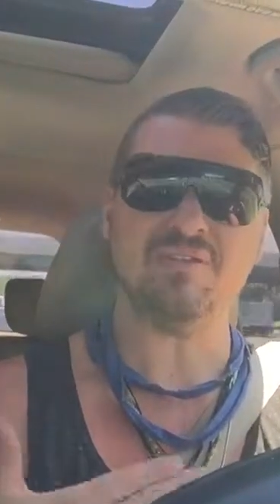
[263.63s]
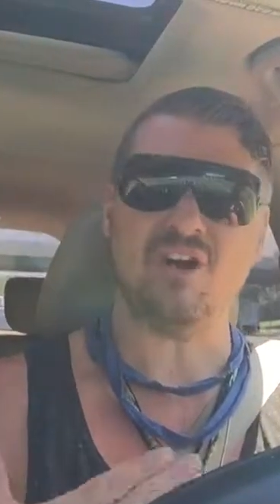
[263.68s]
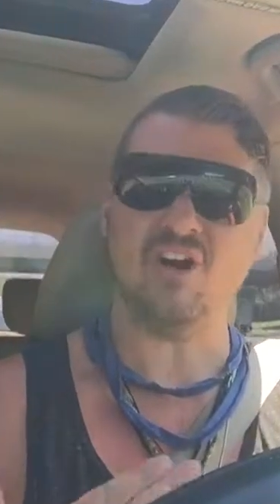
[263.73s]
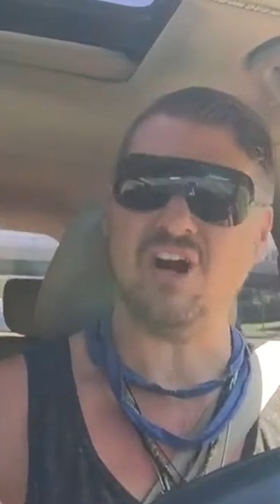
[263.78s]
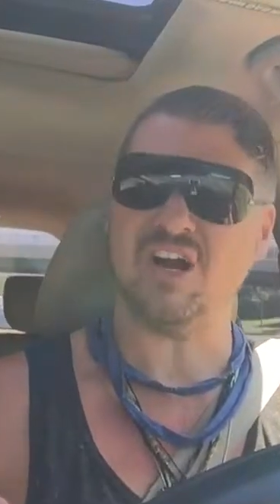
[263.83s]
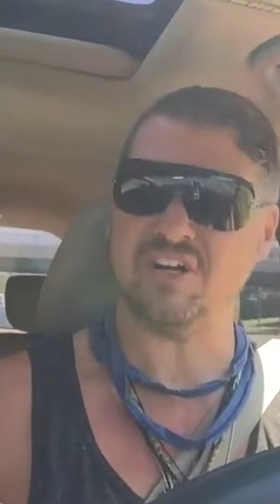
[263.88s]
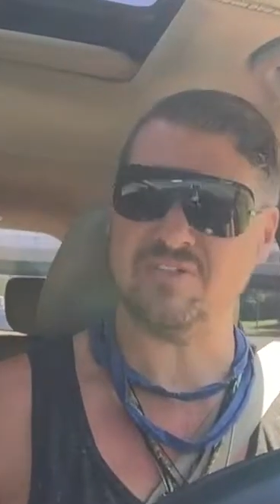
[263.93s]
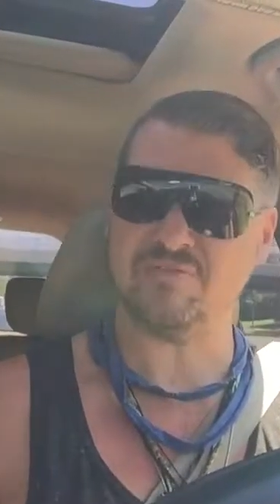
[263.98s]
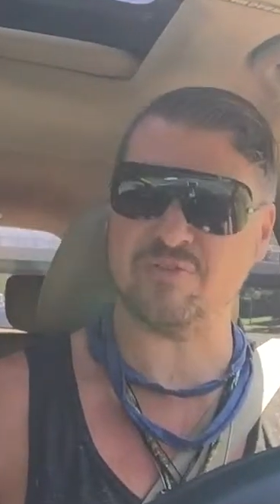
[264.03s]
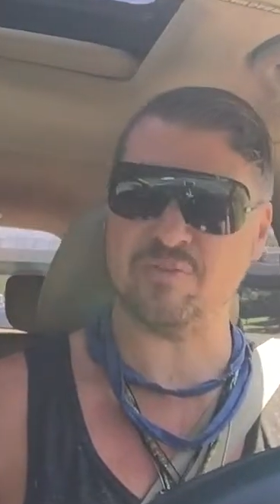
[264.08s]

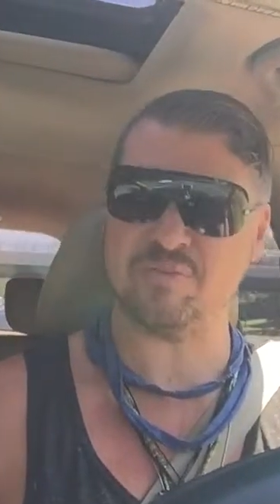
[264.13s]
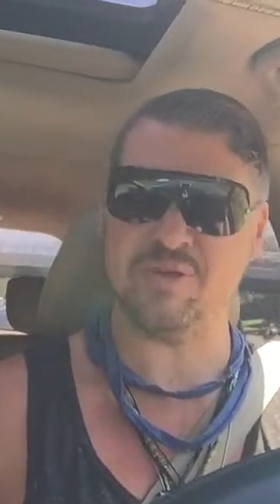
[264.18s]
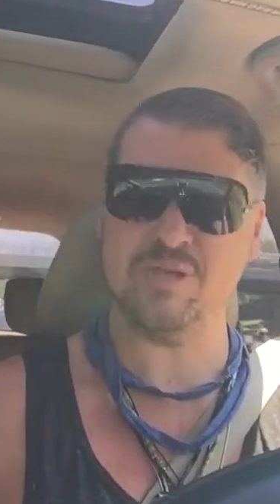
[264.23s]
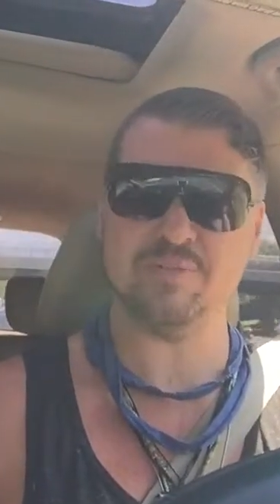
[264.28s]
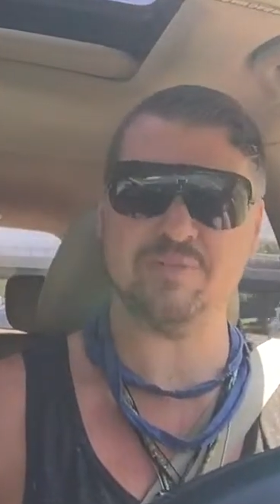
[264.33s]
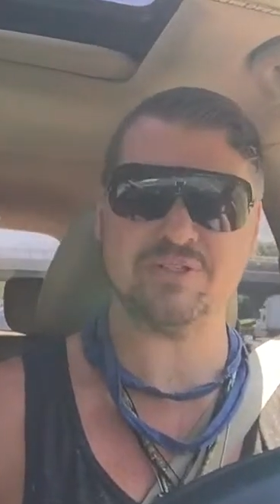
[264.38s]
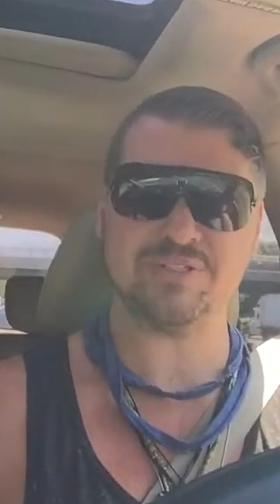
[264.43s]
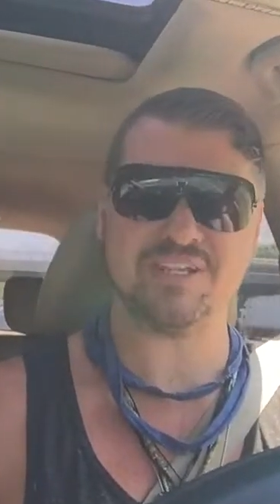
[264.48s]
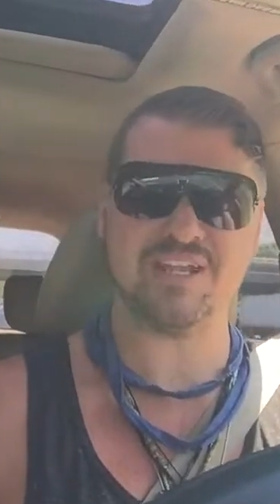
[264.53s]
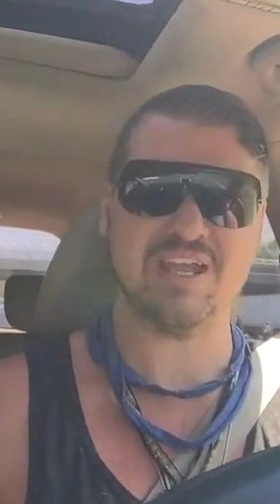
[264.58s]
hard for
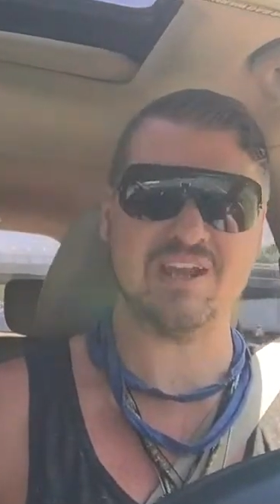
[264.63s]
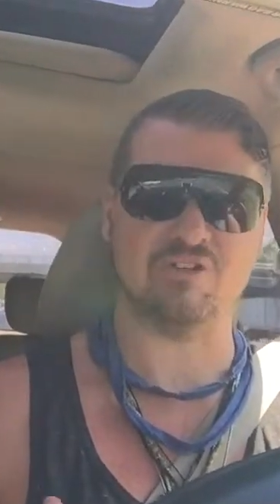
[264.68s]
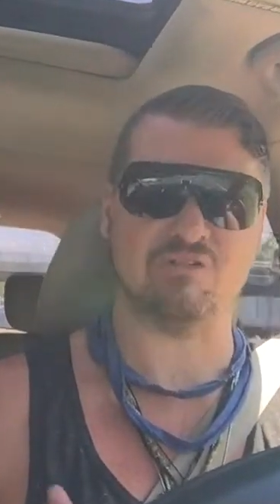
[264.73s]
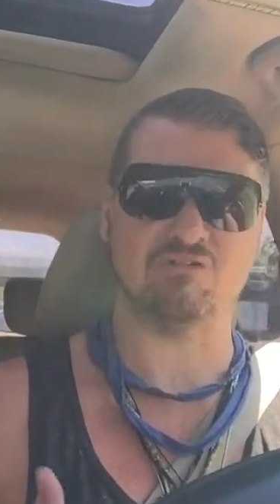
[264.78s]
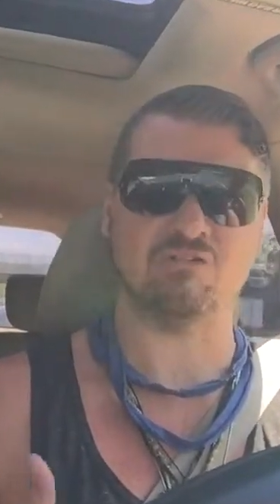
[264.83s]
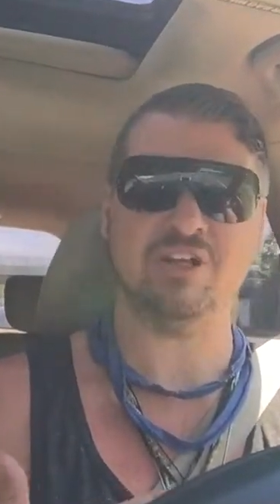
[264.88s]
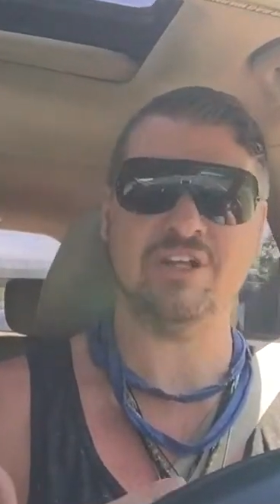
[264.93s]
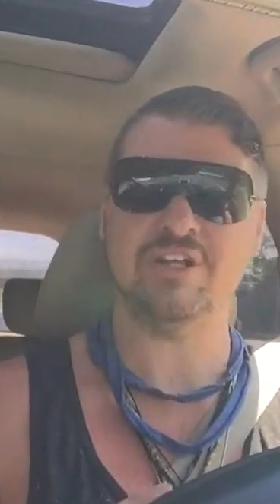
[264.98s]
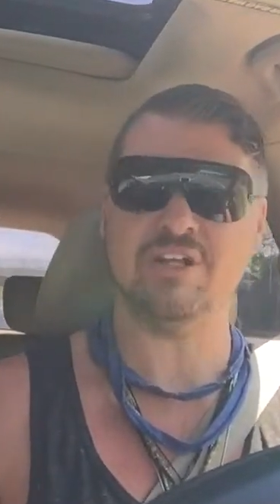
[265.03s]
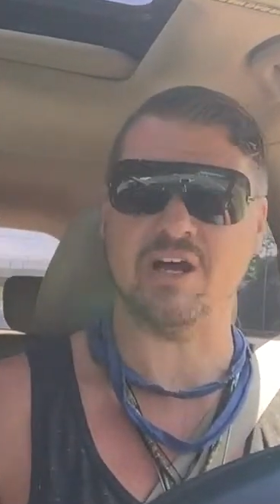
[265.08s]
people to get a
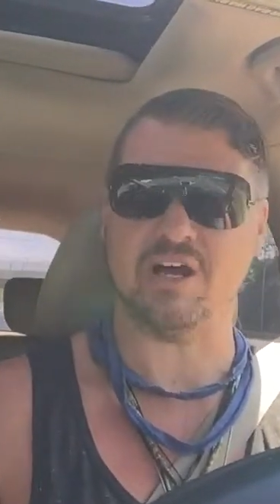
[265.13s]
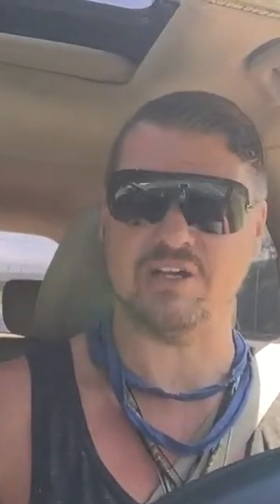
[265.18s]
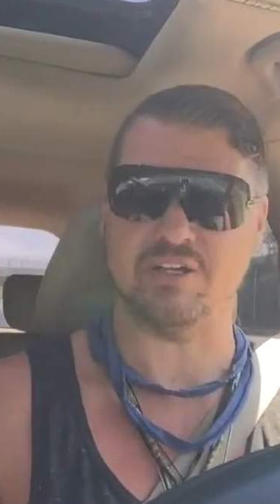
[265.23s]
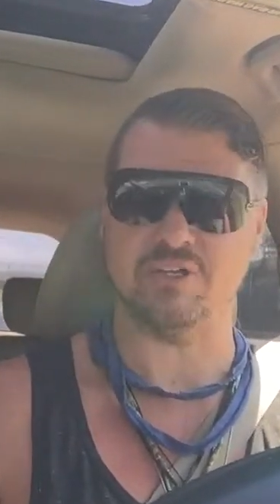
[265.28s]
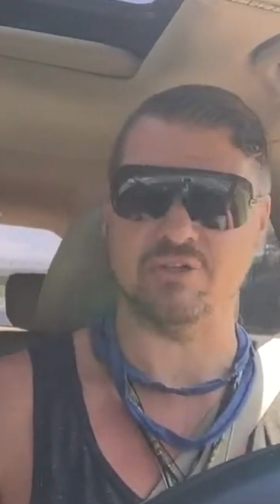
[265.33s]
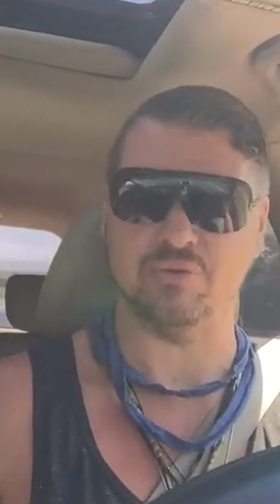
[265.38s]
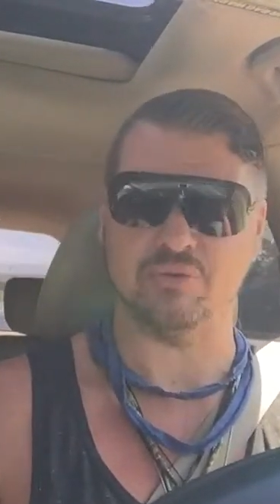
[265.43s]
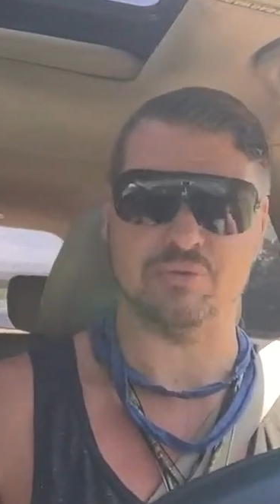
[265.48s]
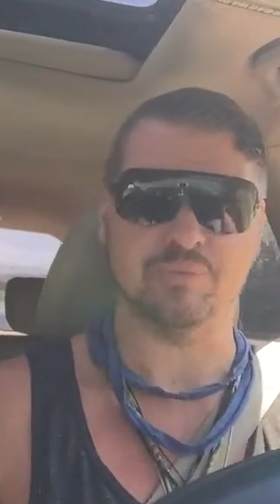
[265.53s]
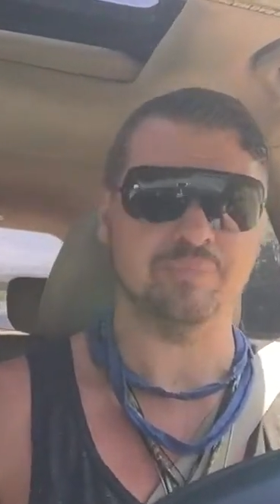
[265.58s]
read
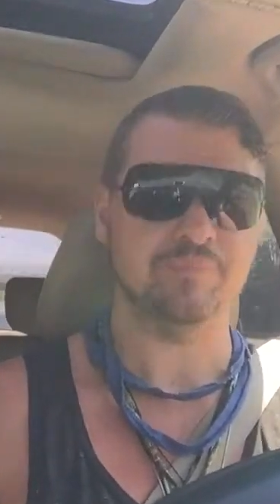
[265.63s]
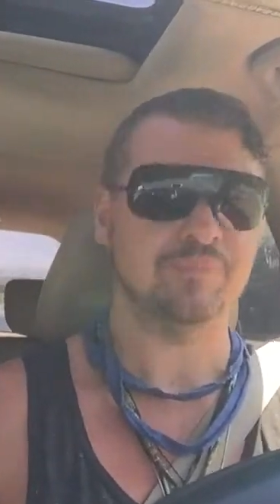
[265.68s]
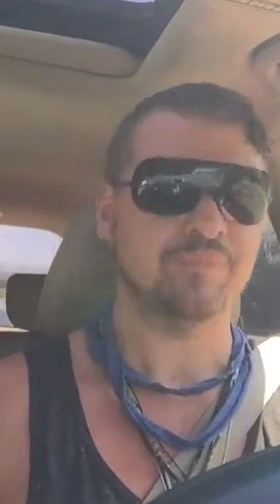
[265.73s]
on you.